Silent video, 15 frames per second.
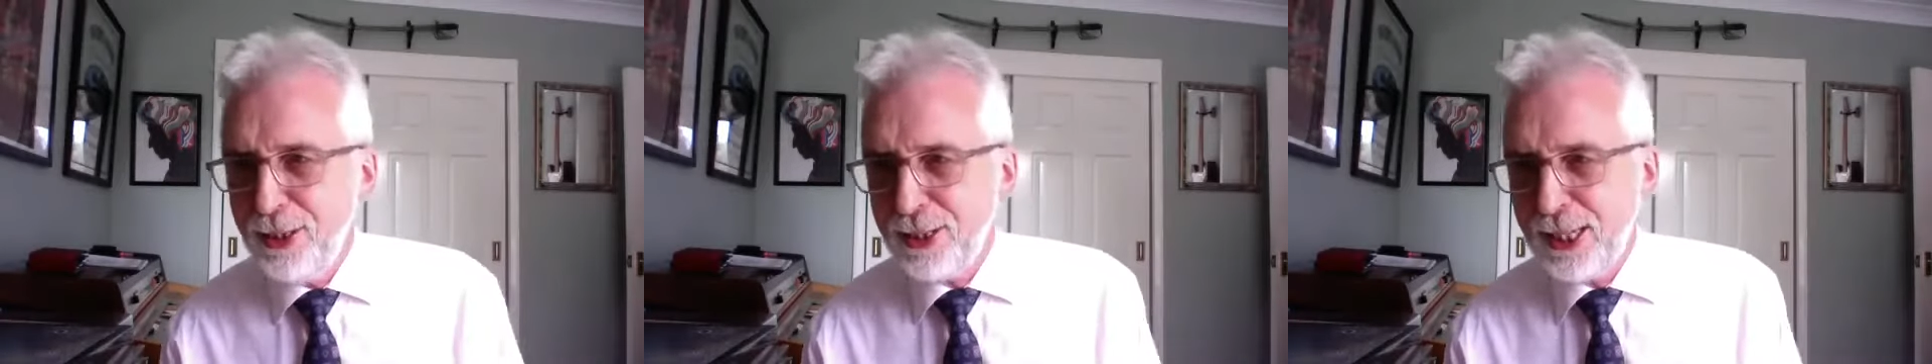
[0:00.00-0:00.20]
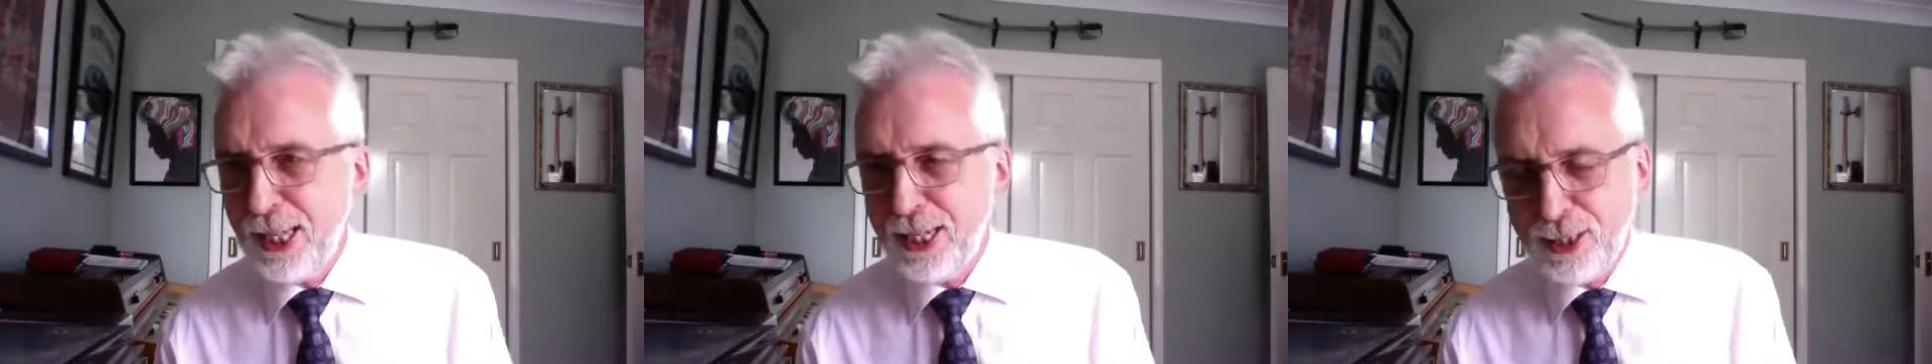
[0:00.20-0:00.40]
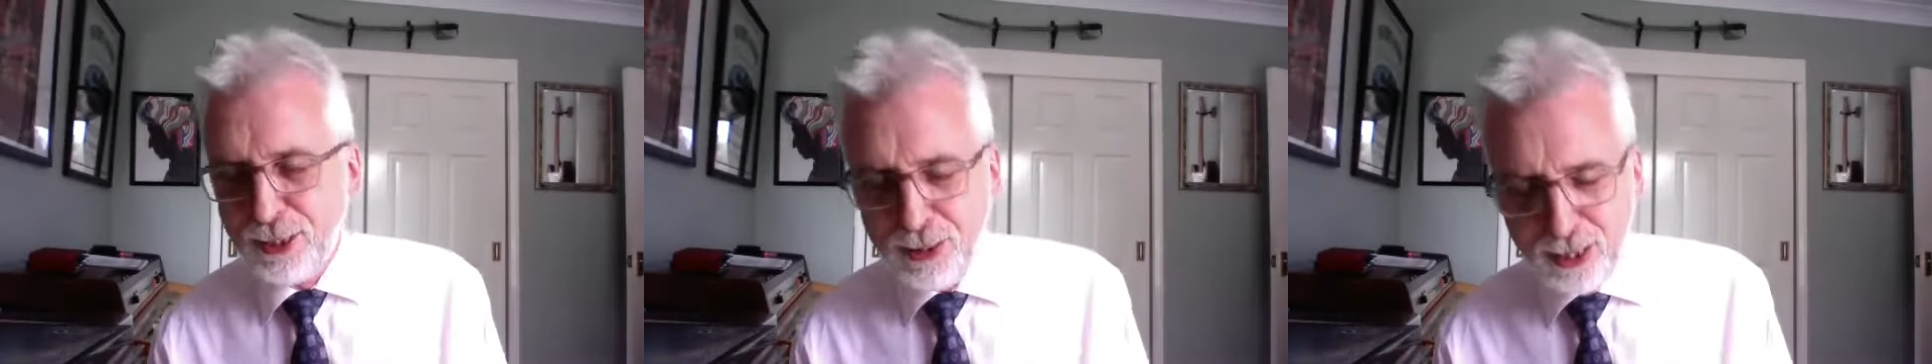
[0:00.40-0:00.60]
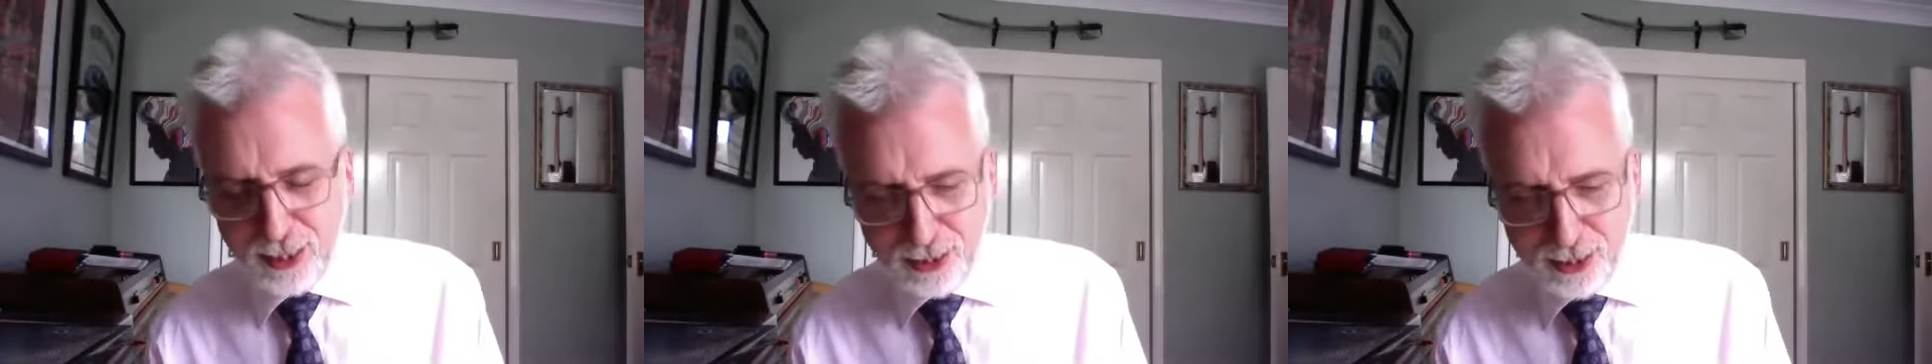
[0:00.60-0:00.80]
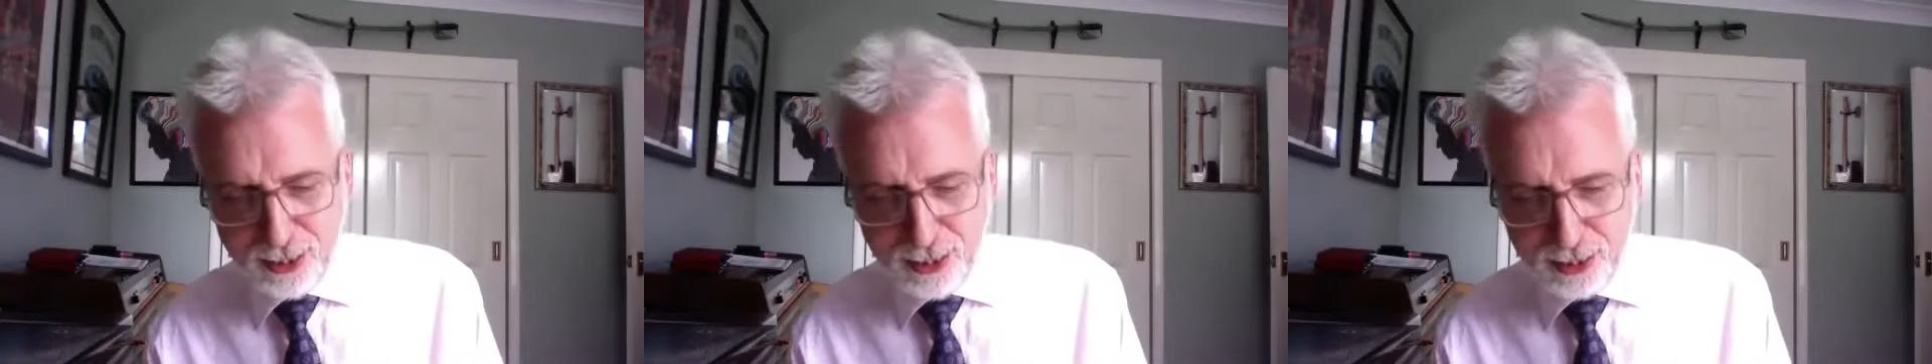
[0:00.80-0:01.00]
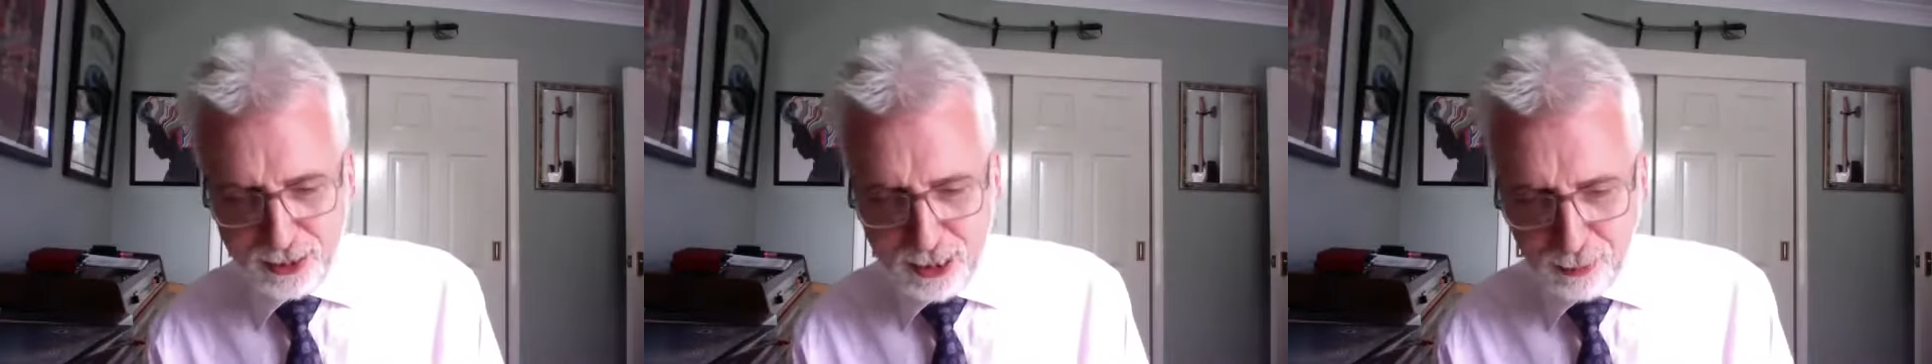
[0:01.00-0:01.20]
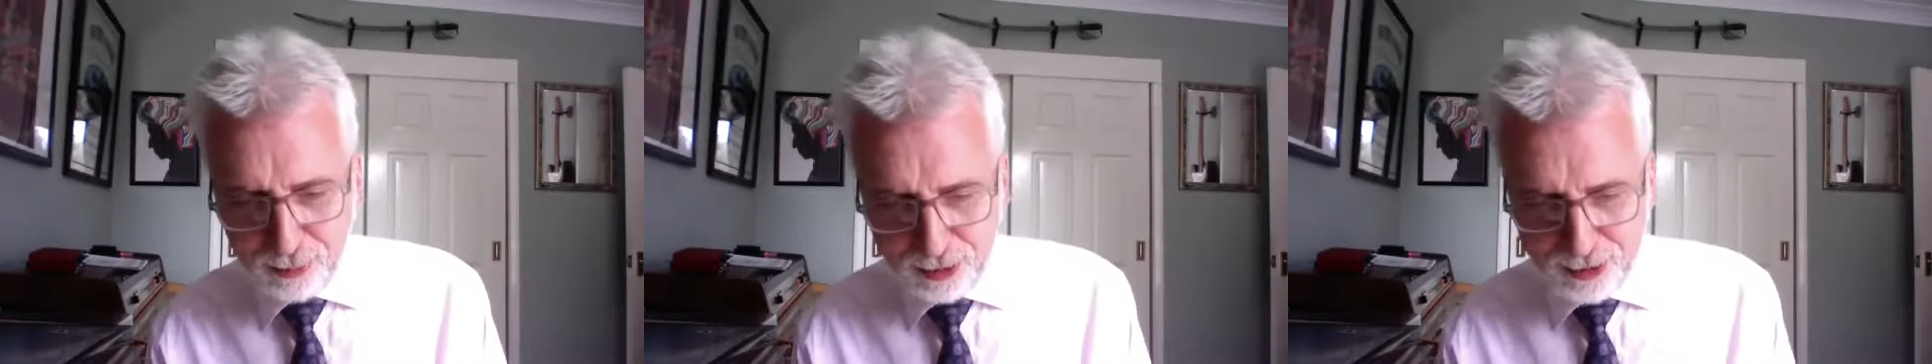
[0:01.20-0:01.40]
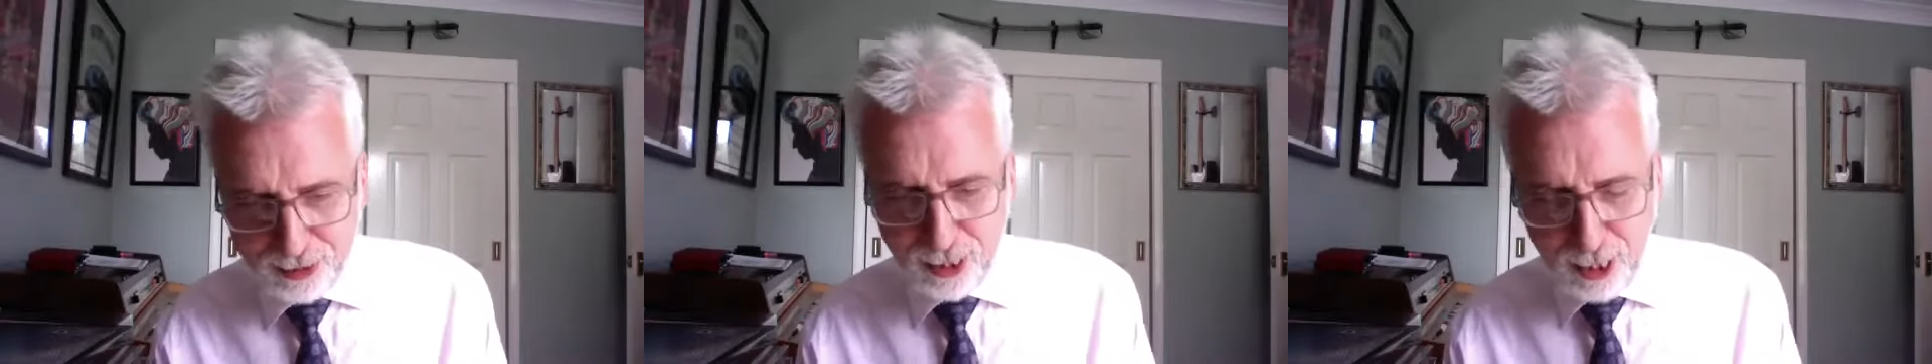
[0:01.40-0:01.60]
as that's a couple
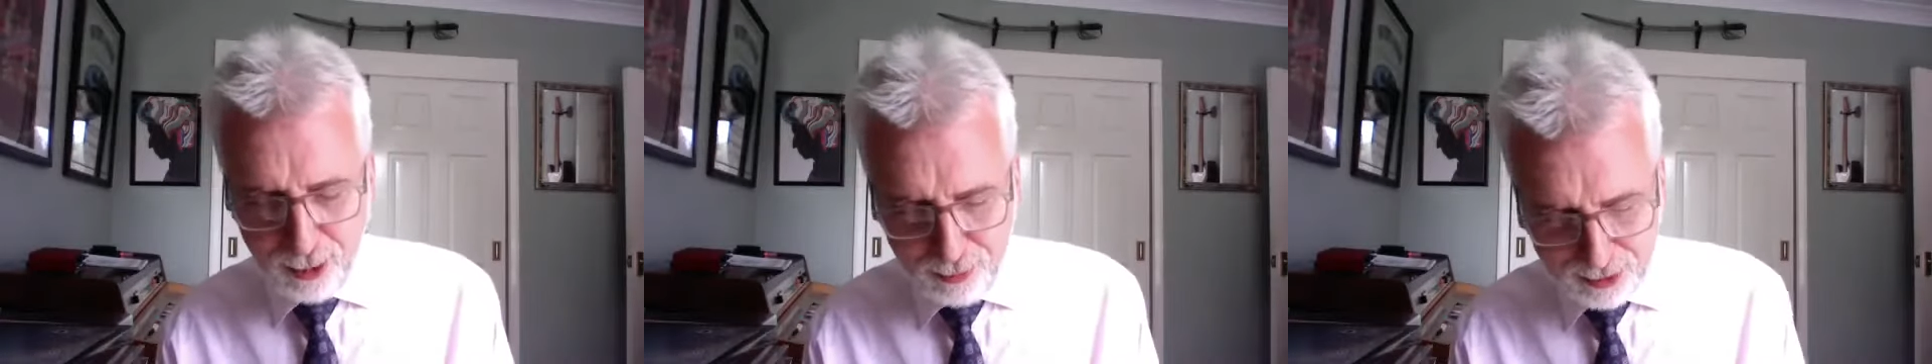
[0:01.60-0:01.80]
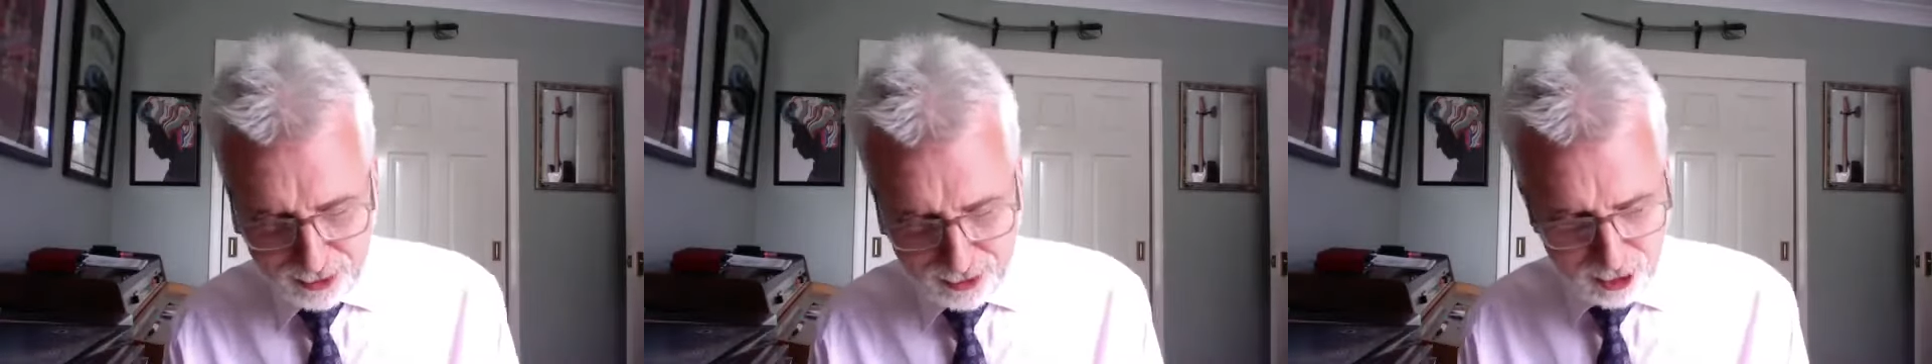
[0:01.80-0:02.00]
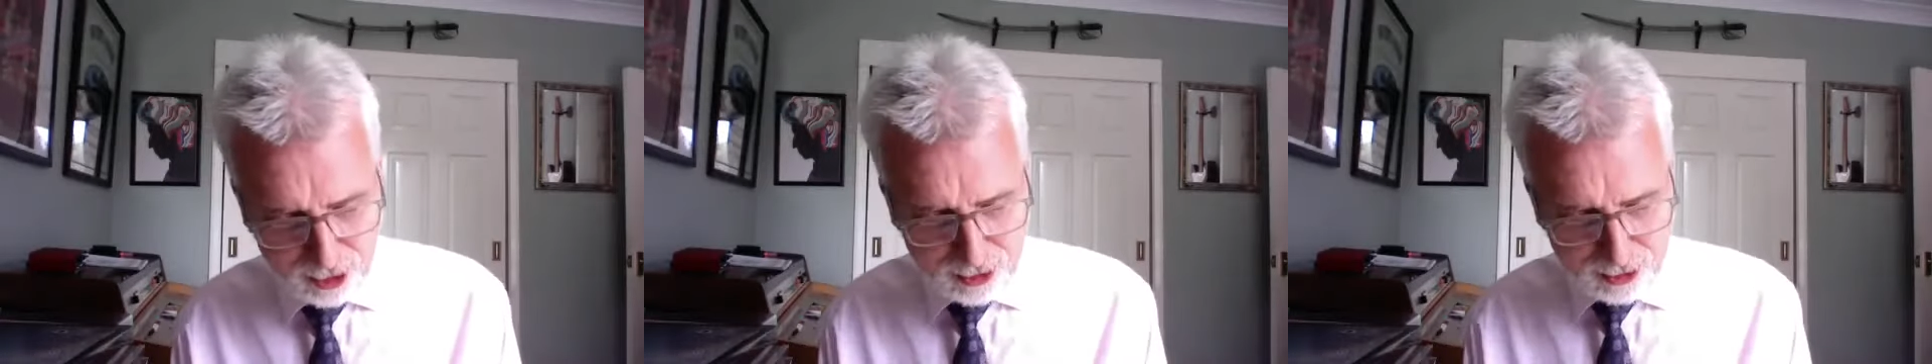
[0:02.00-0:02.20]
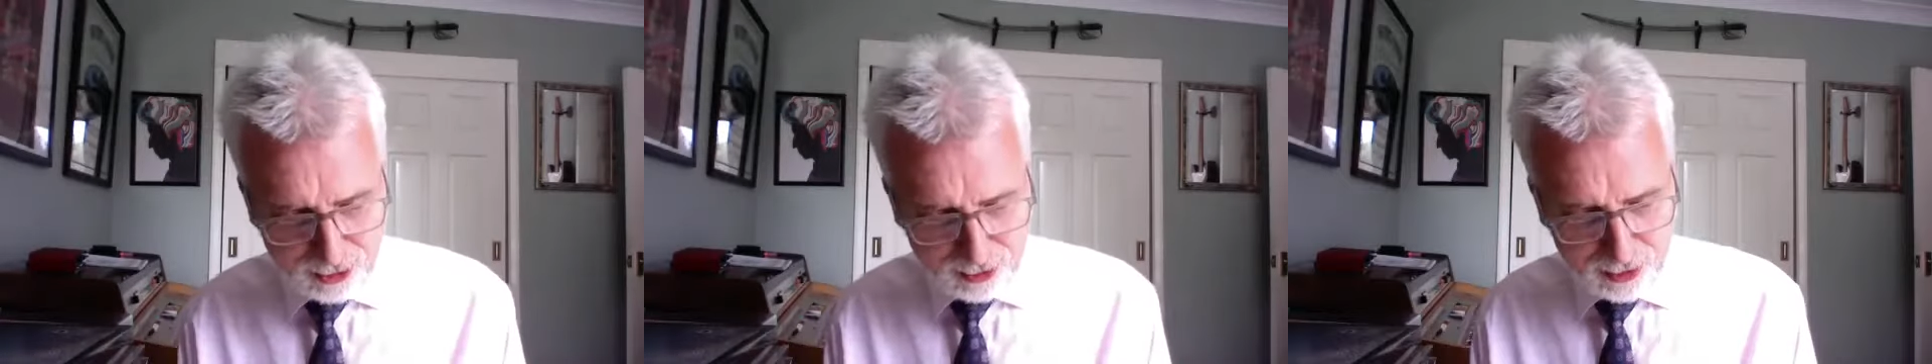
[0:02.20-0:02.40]
of times in this